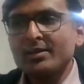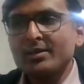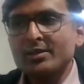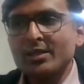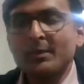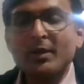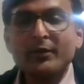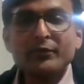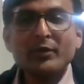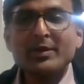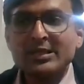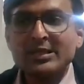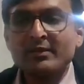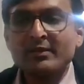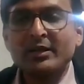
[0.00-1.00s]
Some of you
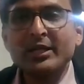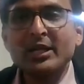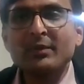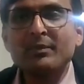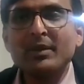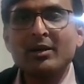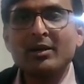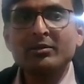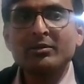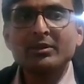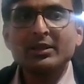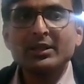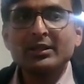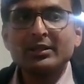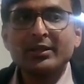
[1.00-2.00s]
must have heard about
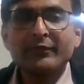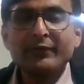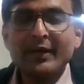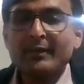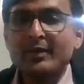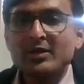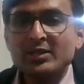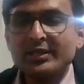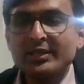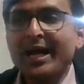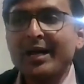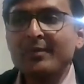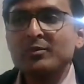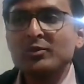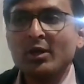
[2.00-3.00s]
the famous
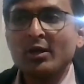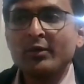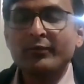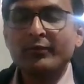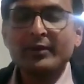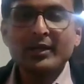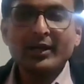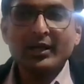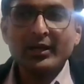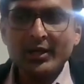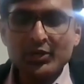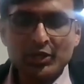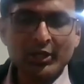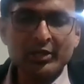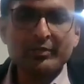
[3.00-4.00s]
scams of
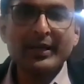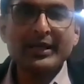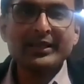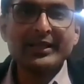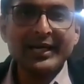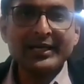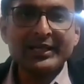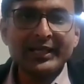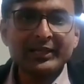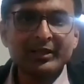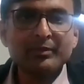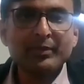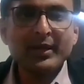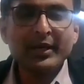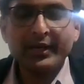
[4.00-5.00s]
Harshad Mehta and
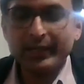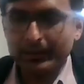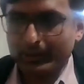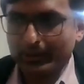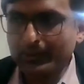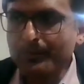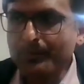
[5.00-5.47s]
Ketan Parekh.